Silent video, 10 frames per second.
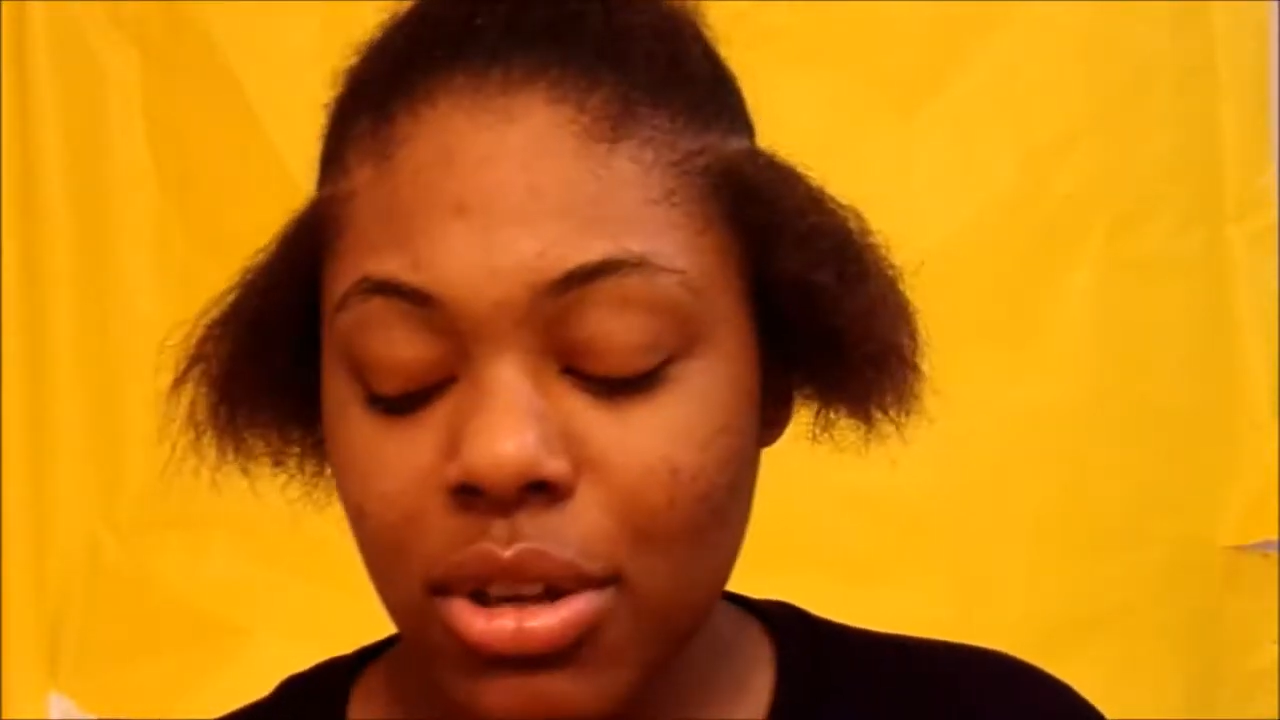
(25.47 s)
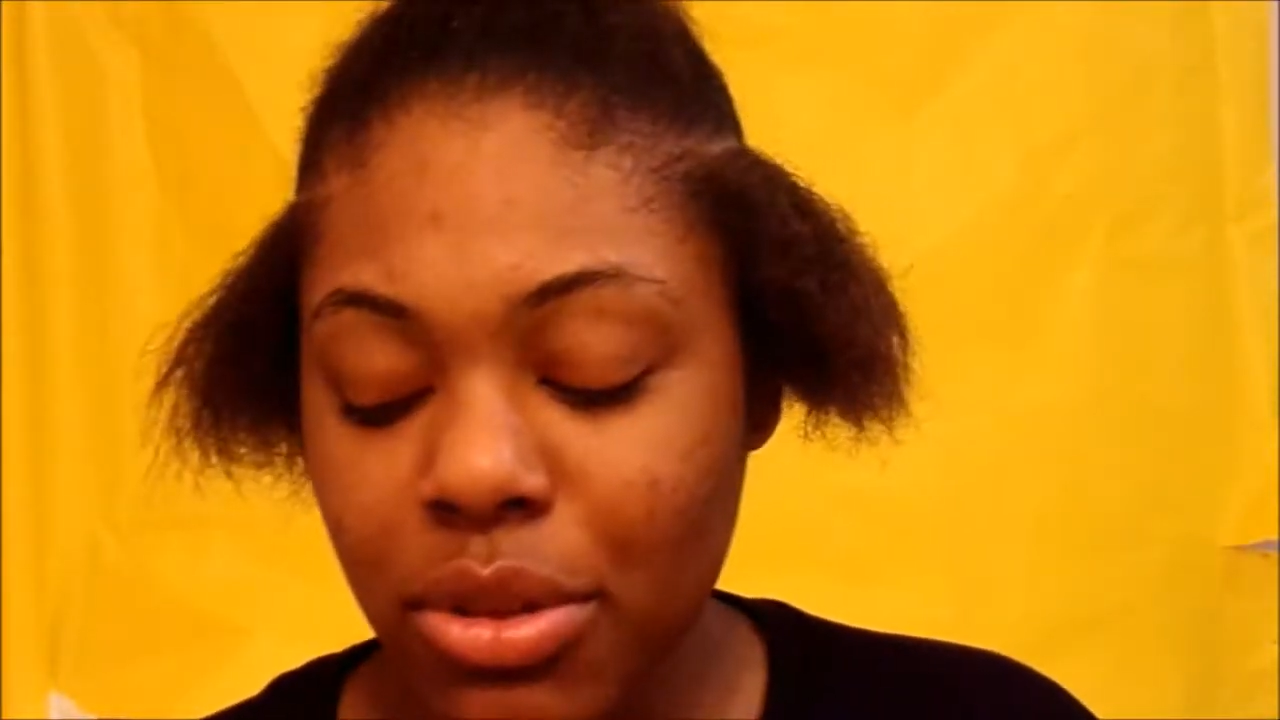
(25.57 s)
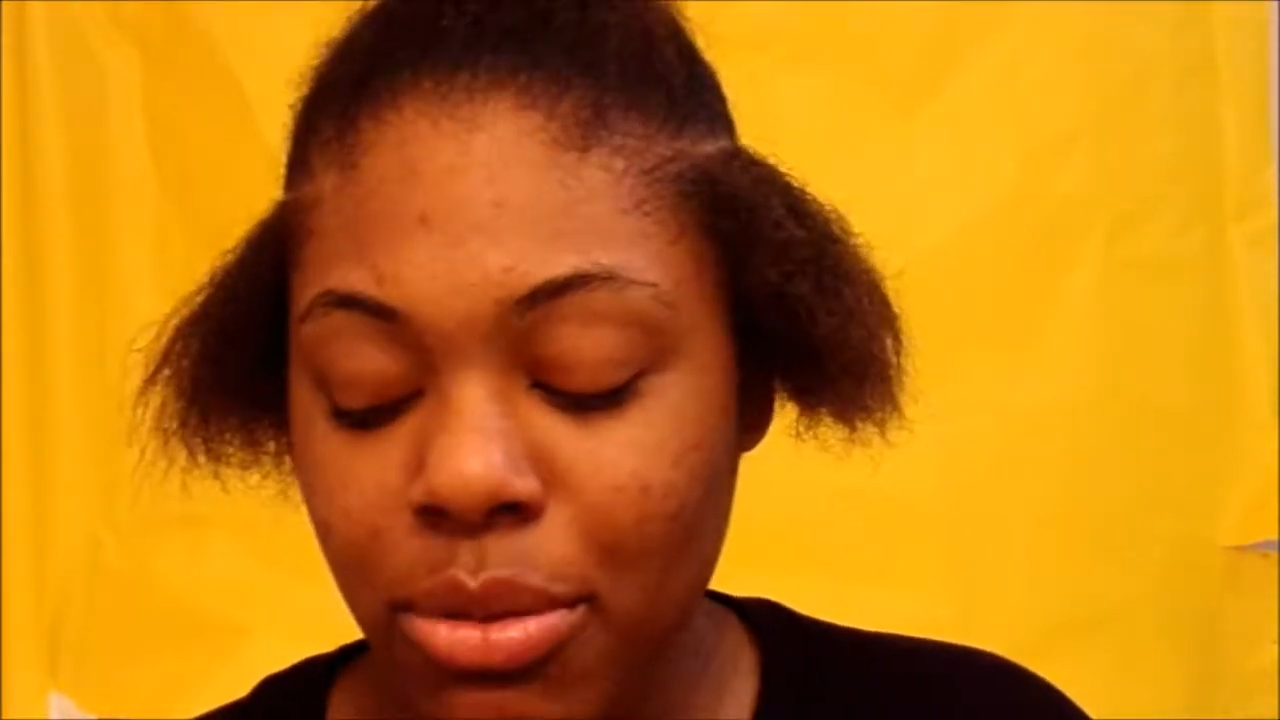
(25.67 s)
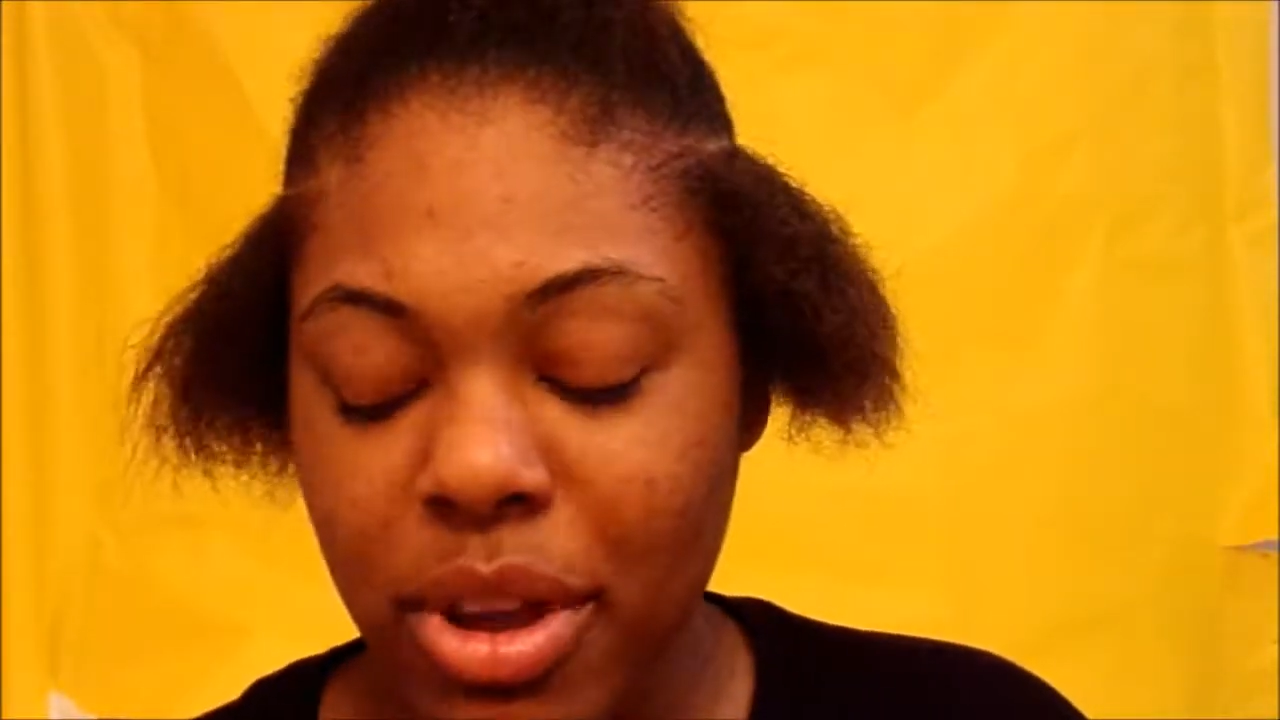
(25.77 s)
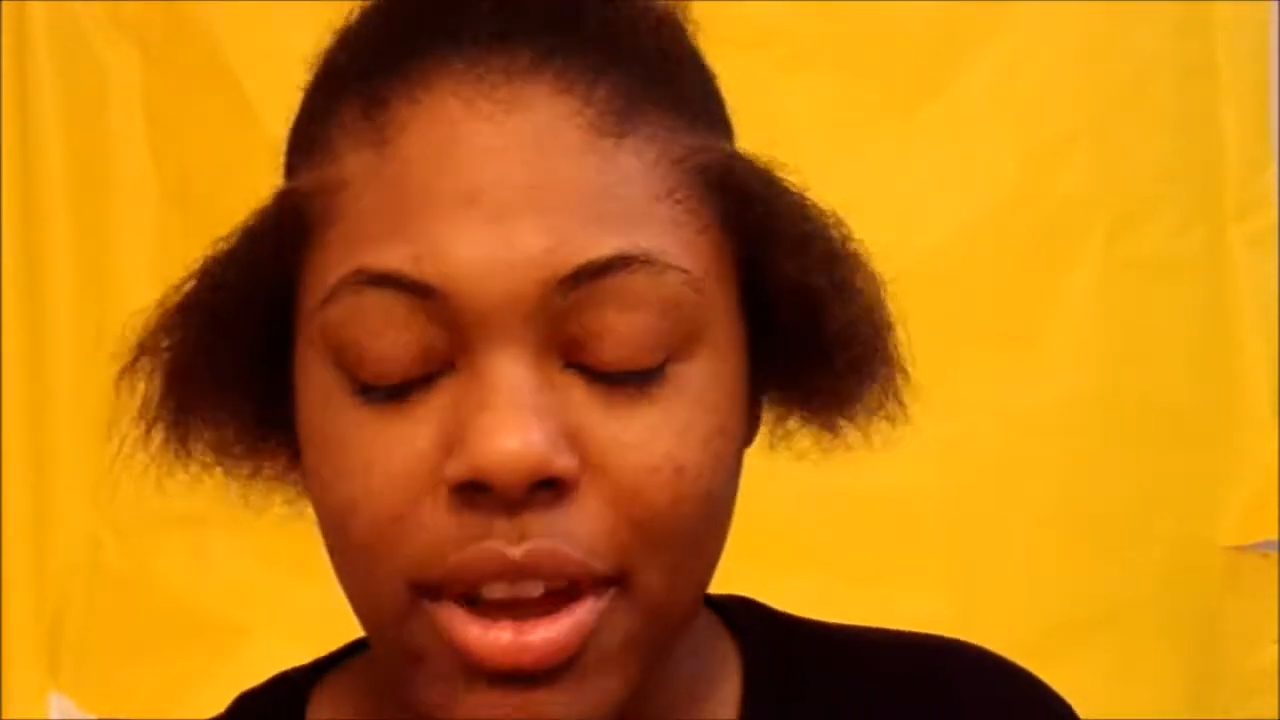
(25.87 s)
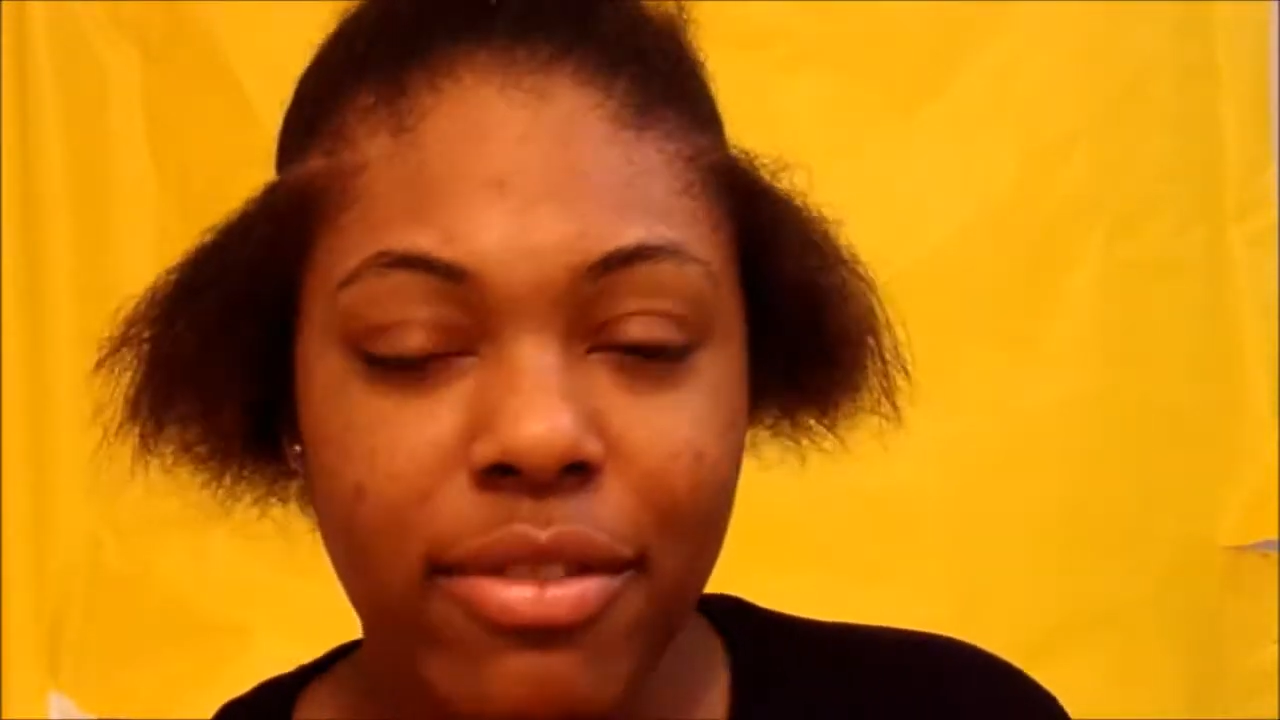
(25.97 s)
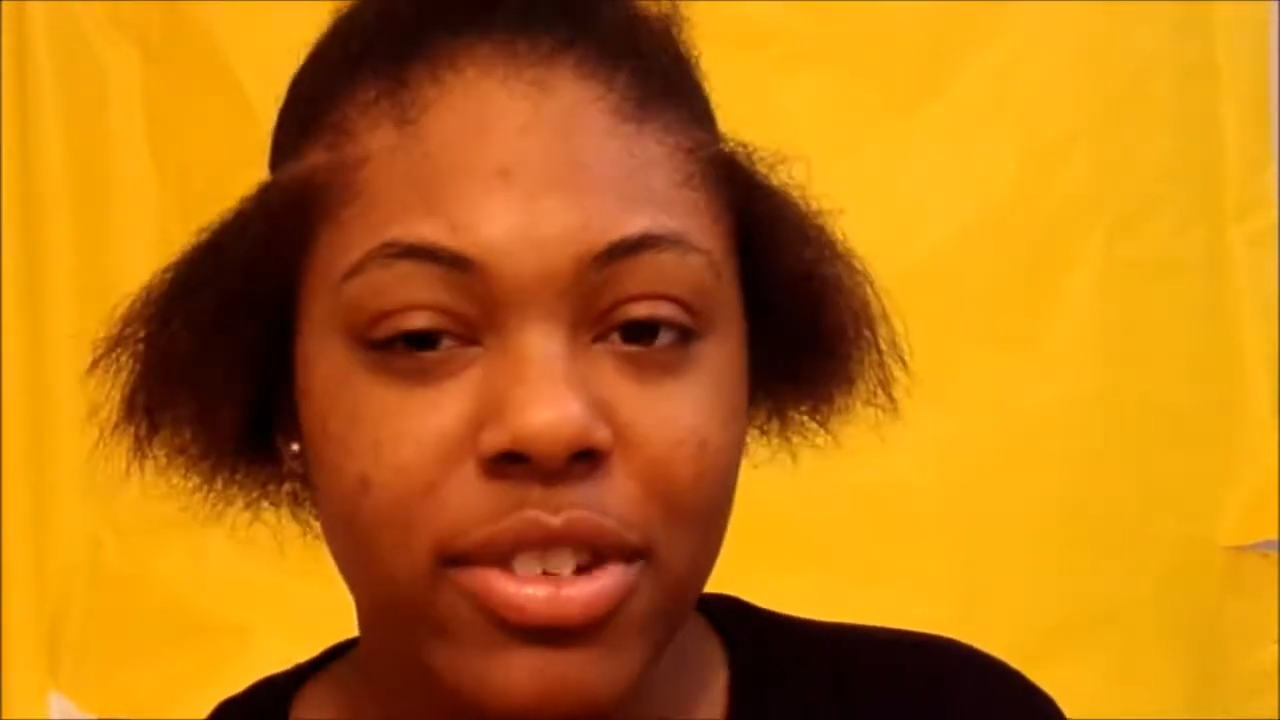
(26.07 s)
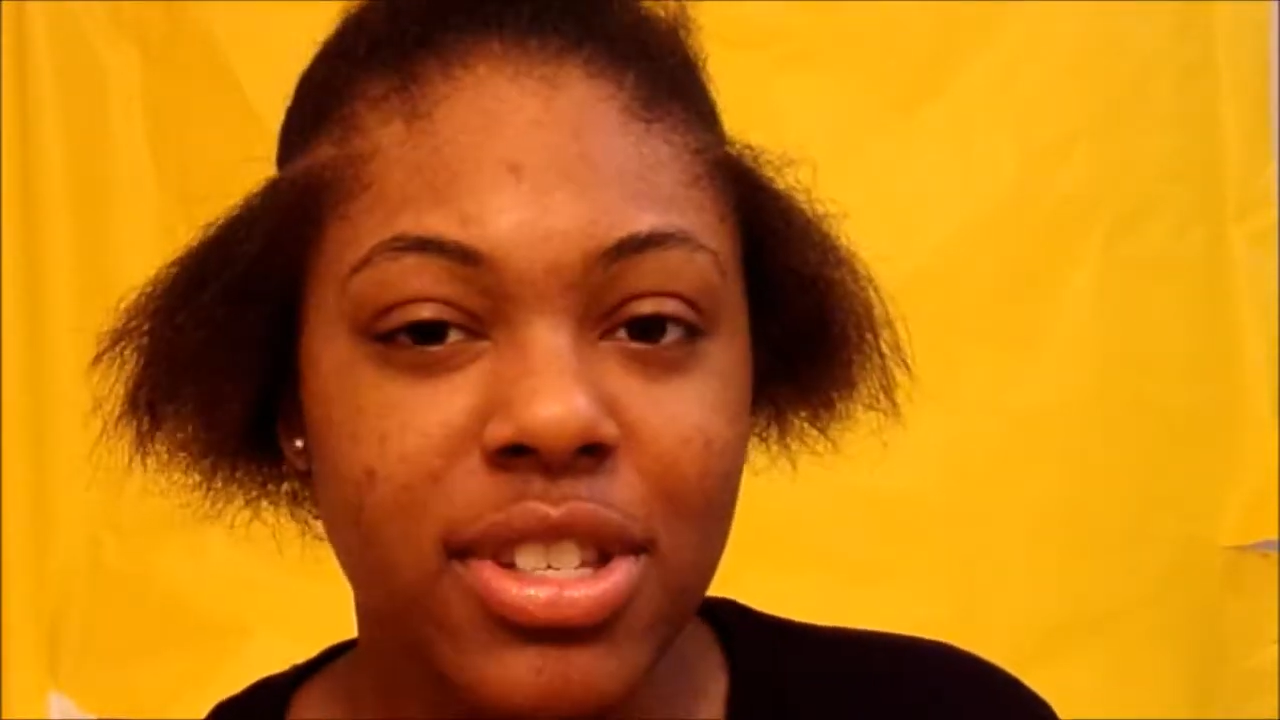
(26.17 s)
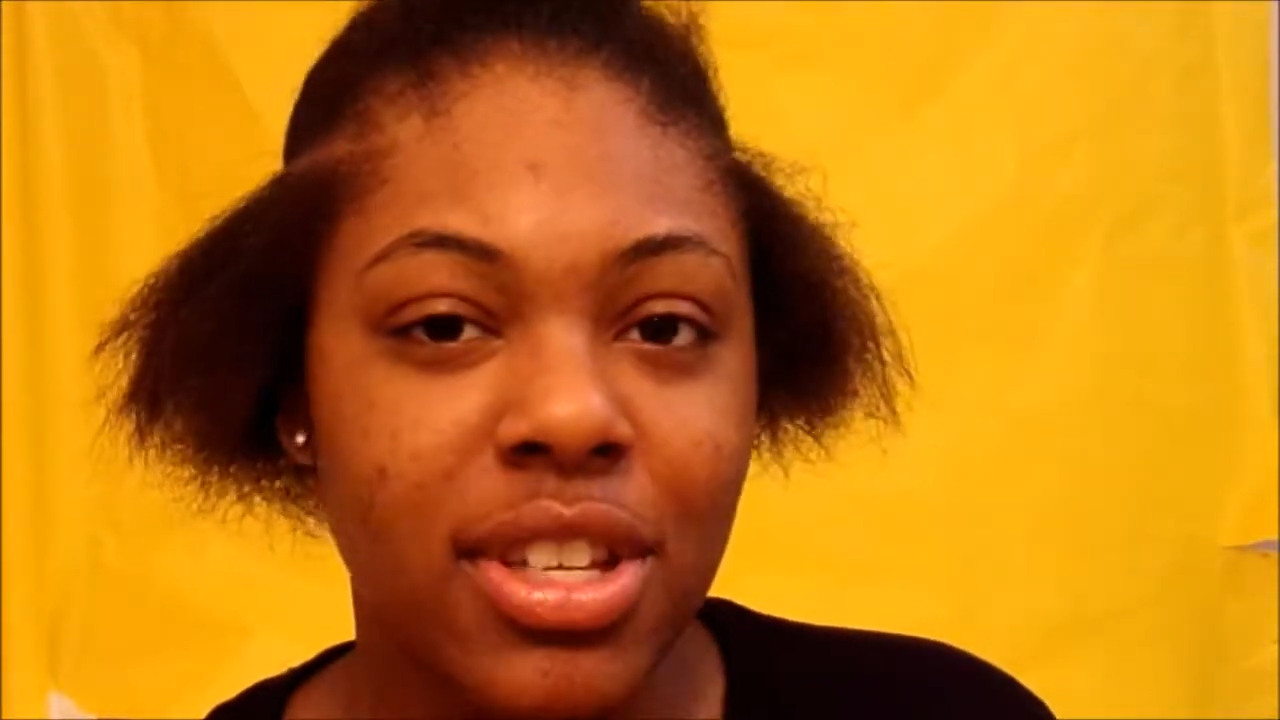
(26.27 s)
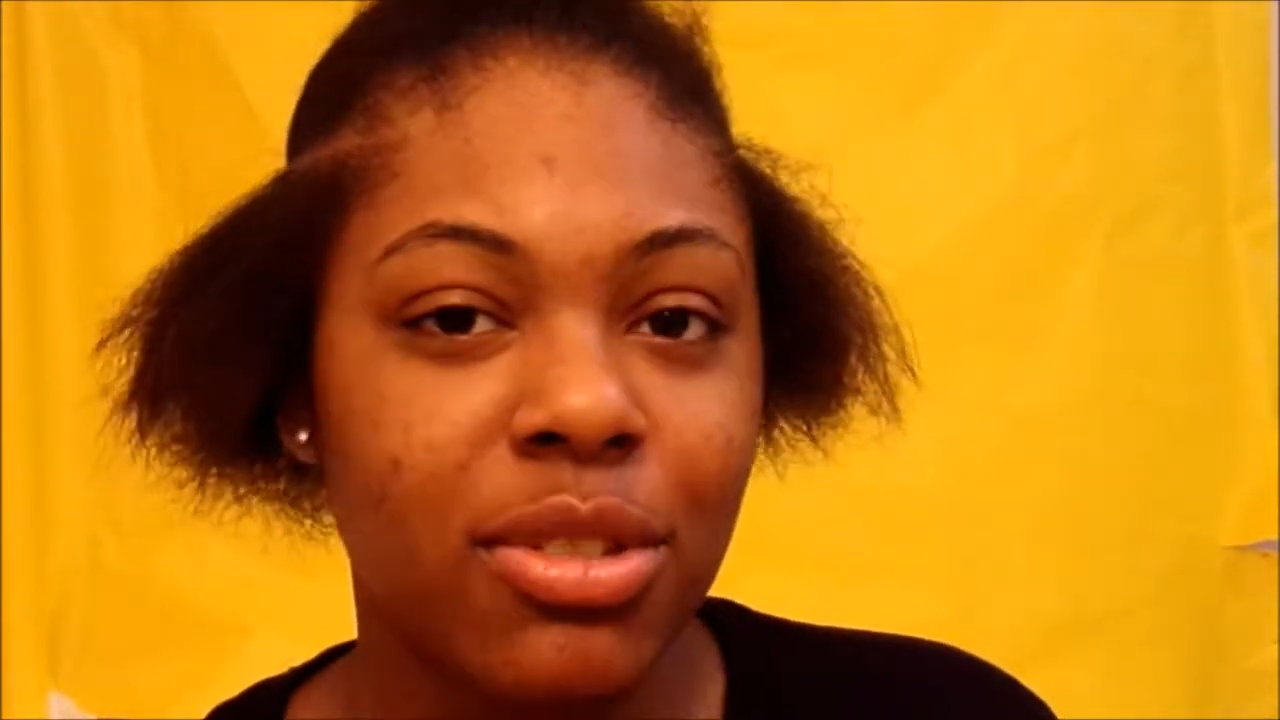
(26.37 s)
you through every
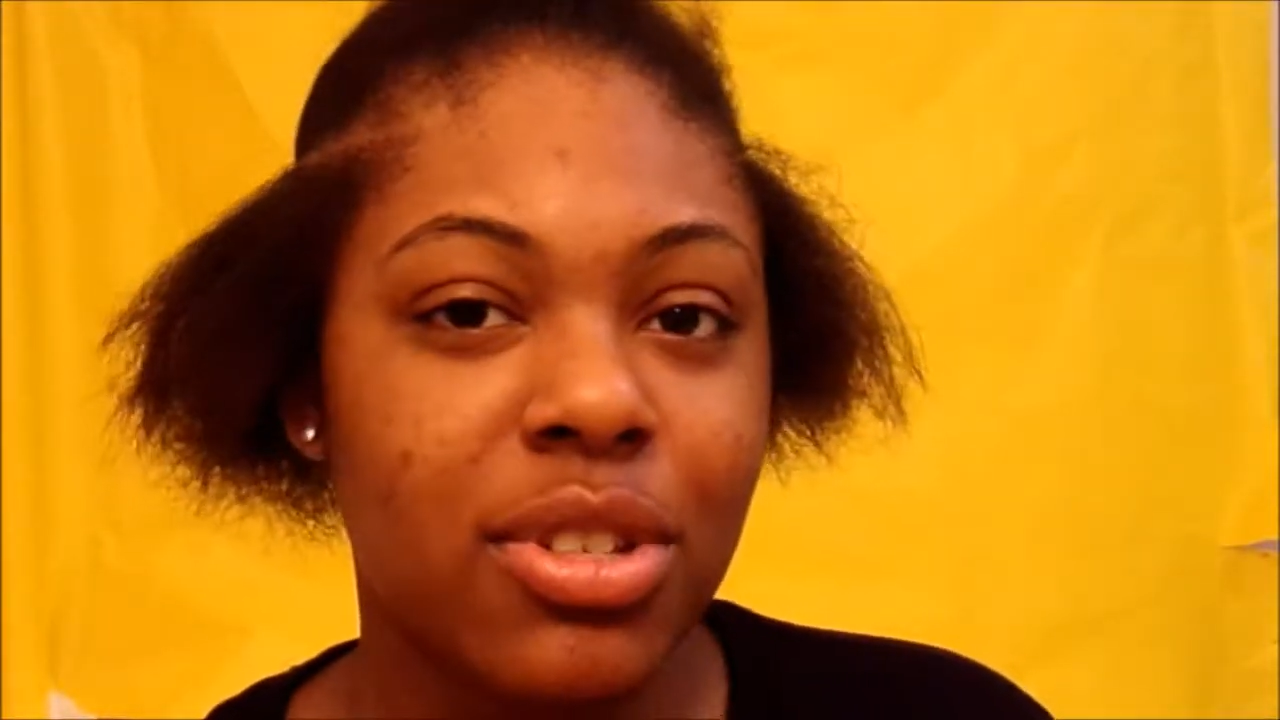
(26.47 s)
single